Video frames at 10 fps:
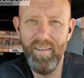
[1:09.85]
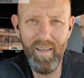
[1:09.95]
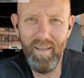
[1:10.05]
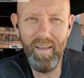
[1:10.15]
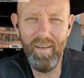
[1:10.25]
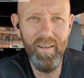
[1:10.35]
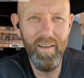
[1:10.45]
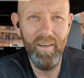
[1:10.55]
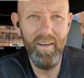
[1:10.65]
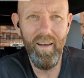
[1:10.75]
thinking
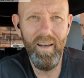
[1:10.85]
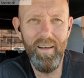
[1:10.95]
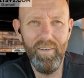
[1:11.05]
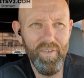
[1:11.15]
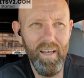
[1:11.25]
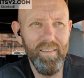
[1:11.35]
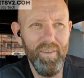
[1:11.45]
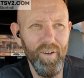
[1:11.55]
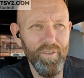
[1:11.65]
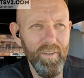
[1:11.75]

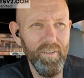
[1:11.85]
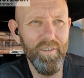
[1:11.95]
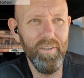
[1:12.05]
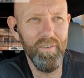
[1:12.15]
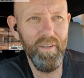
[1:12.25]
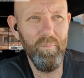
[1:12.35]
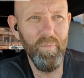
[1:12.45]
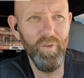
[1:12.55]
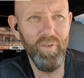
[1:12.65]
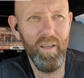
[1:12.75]
sad thoughts, listening to sad
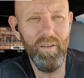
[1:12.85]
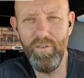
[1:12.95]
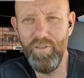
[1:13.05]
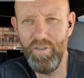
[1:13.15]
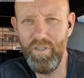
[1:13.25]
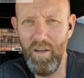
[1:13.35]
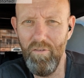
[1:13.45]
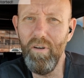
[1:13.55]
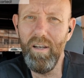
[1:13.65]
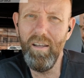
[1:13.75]
music, and
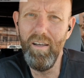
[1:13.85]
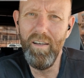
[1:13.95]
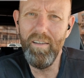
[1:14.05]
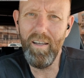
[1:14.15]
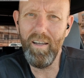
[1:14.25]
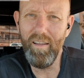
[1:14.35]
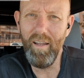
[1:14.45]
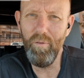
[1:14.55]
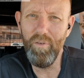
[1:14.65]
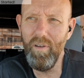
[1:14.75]
generally thinking
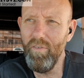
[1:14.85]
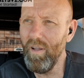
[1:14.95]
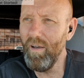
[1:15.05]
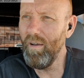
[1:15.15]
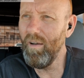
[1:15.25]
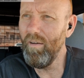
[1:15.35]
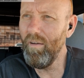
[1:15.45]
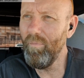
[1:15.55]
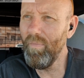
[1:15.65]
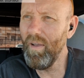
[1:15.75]
that I was living a